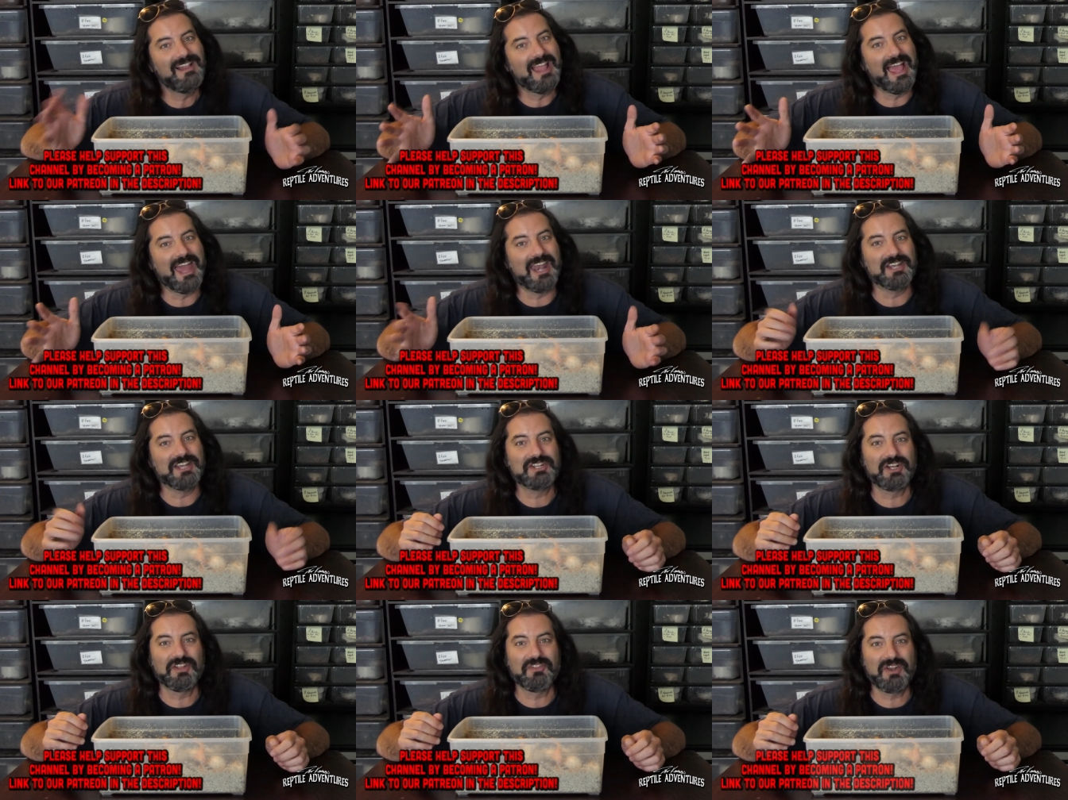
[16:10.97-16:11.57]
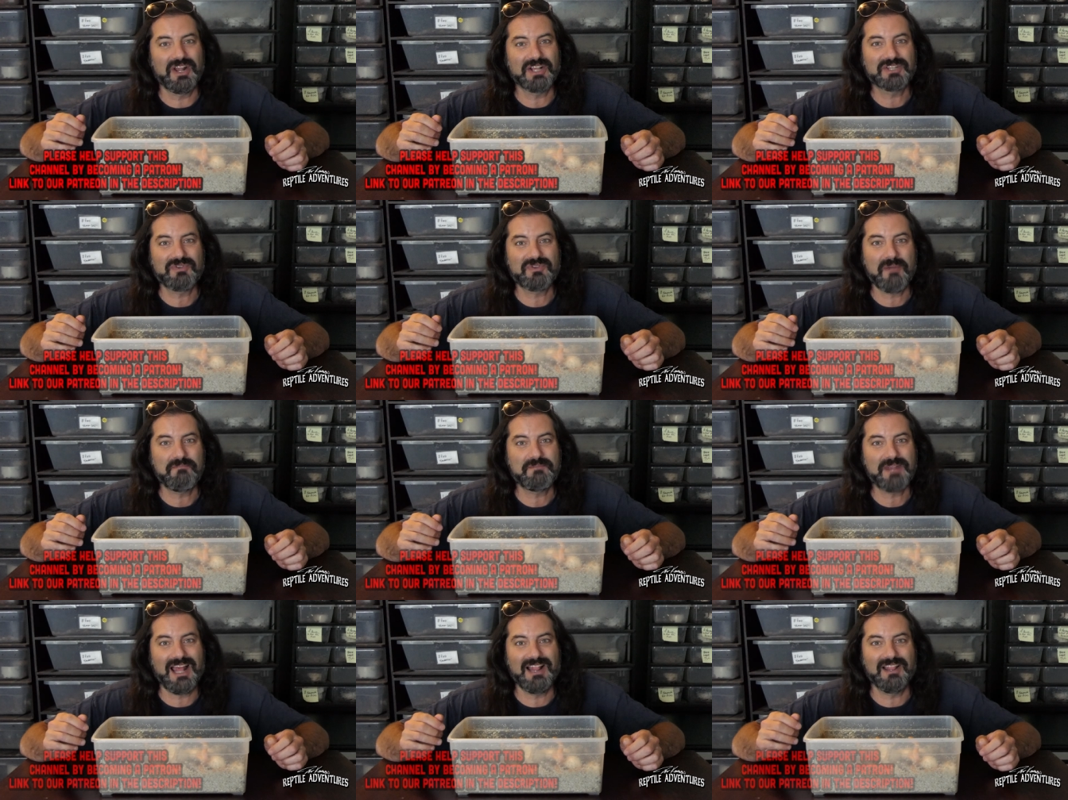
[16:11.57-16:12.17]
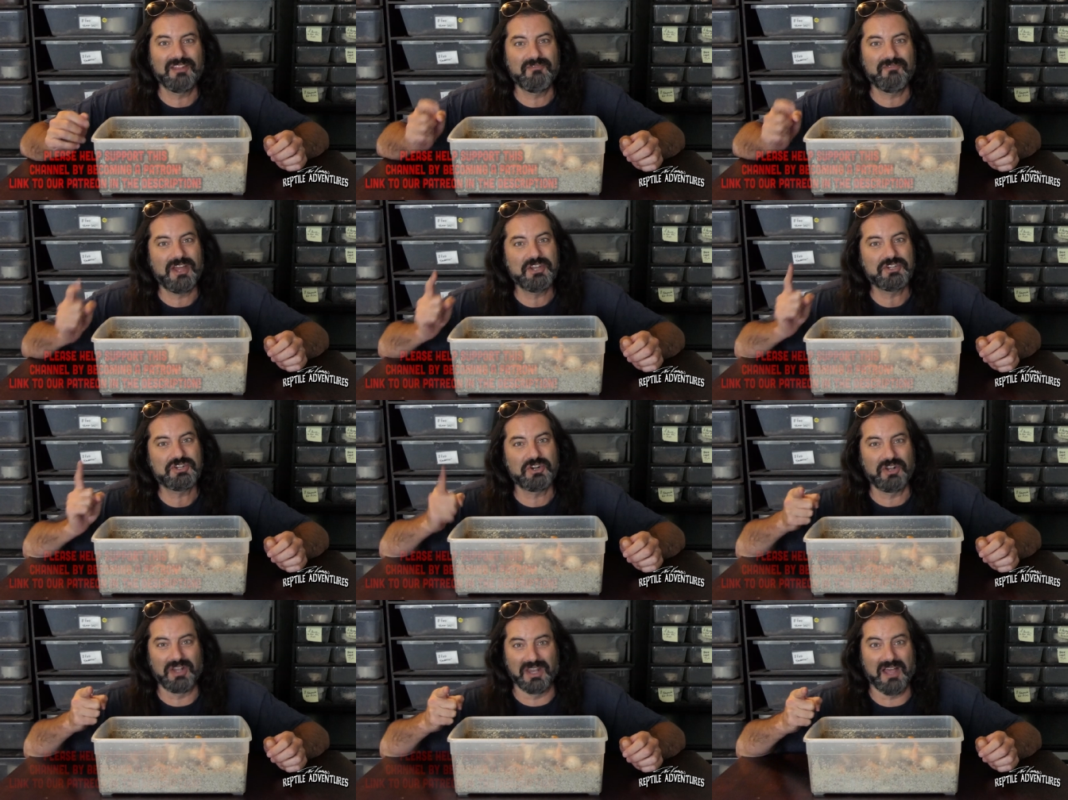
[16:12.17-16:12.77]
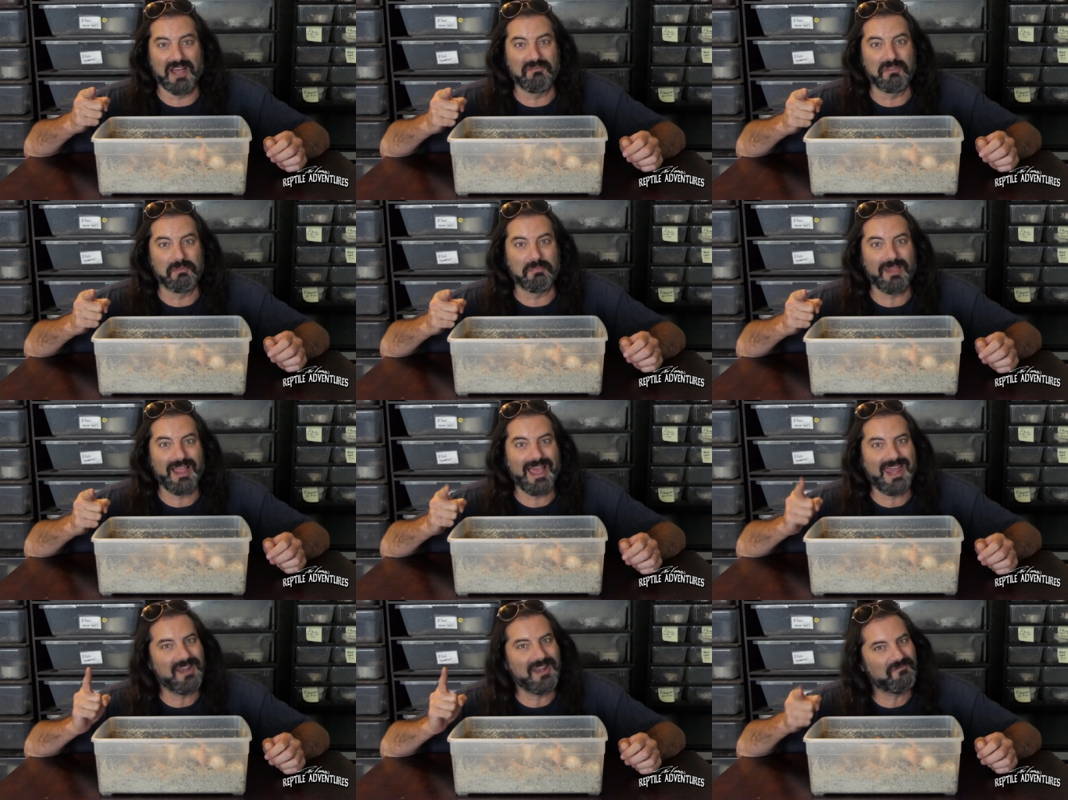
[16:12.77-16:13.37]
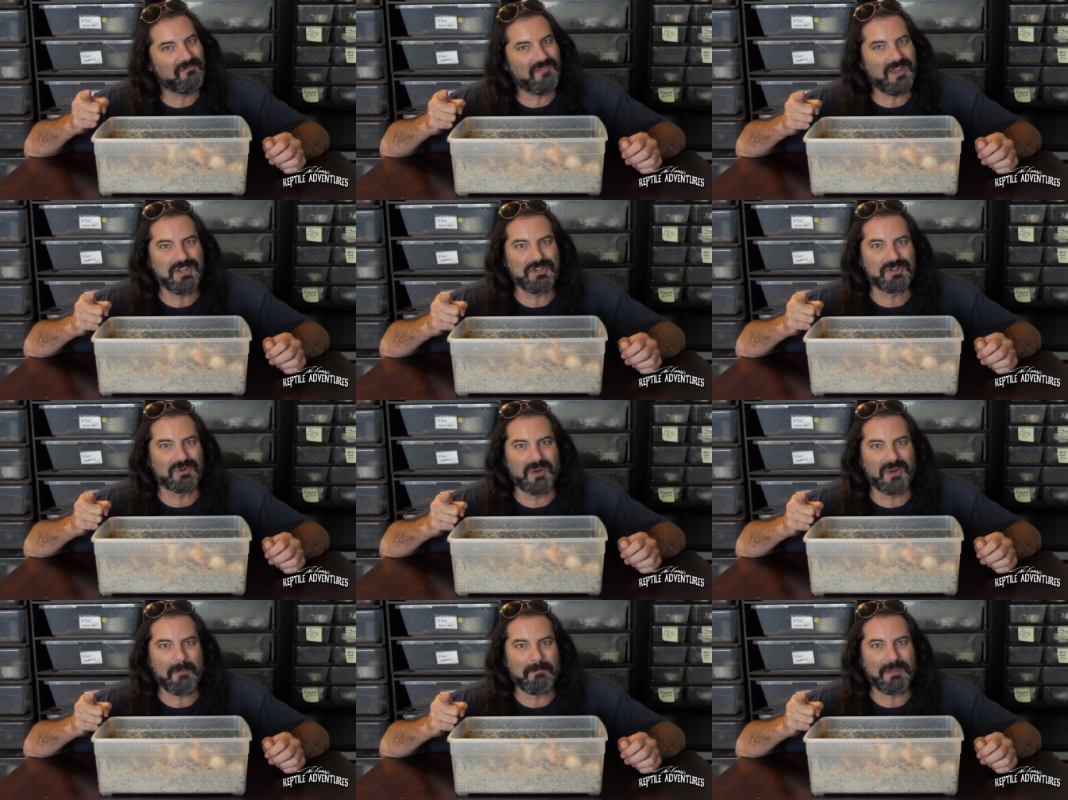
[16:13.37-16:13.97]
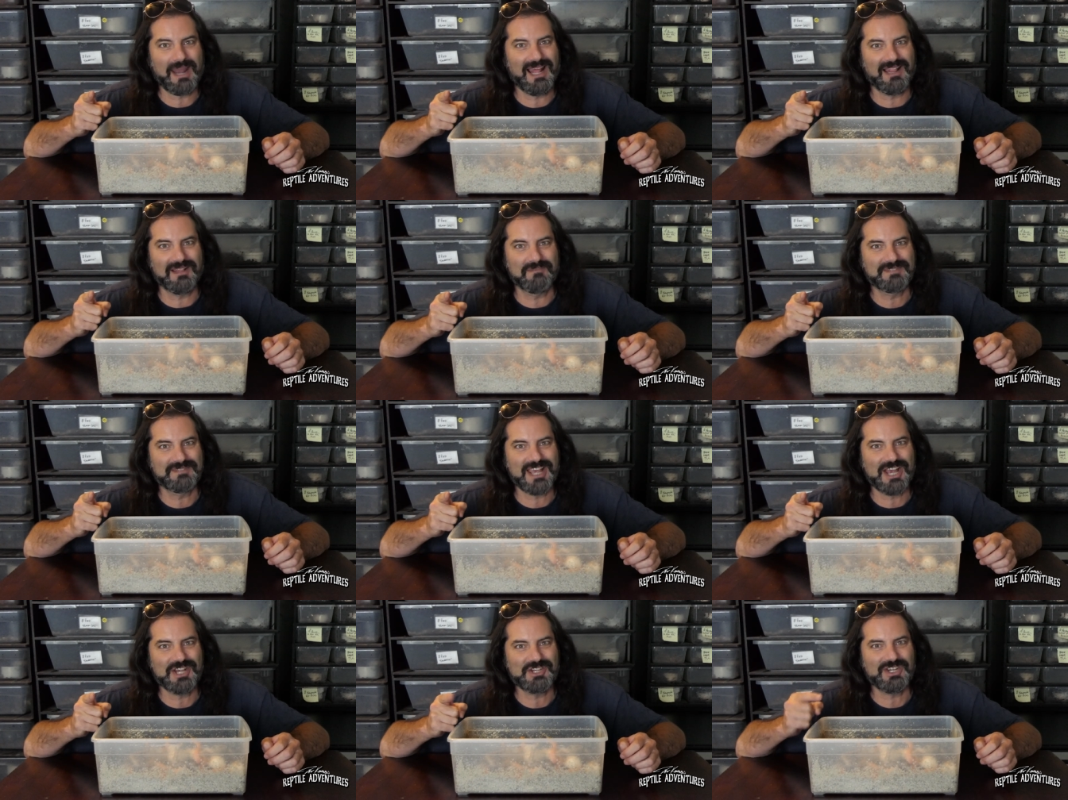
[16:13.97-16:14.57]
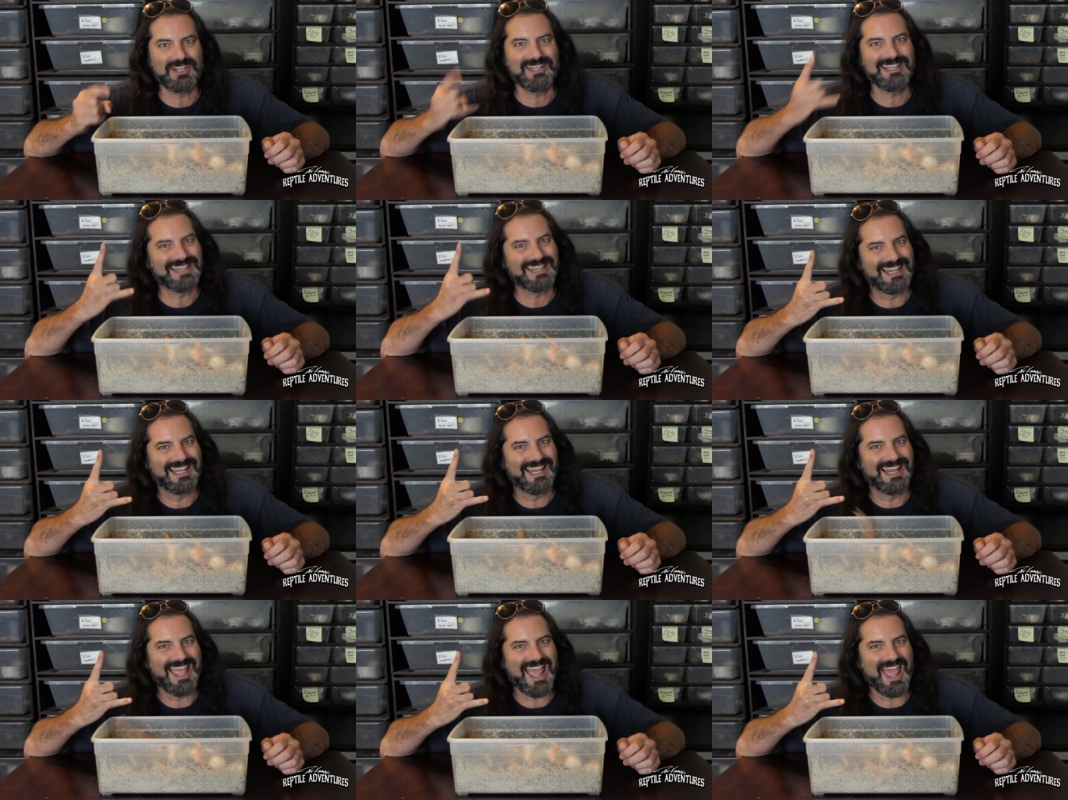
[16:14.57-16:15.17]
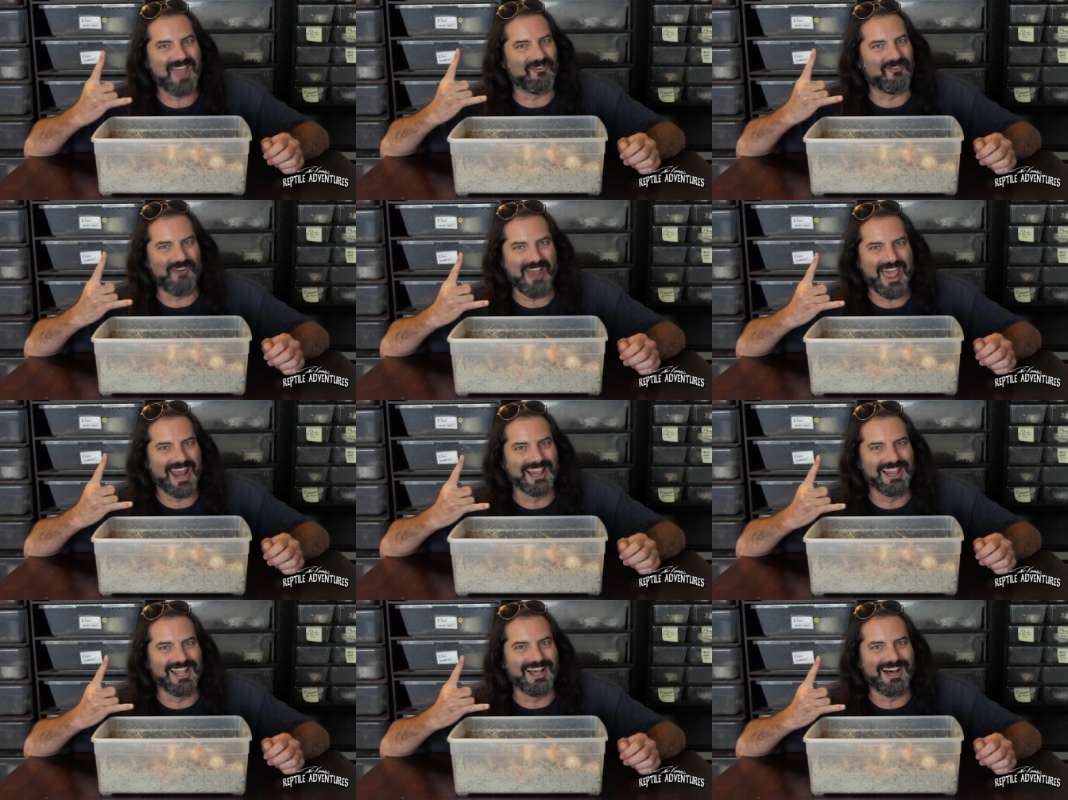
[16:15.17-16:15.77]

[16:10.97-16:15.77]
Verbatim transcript: And until the next reptile adventure, love the planet, feed your reptile obsession, and rattle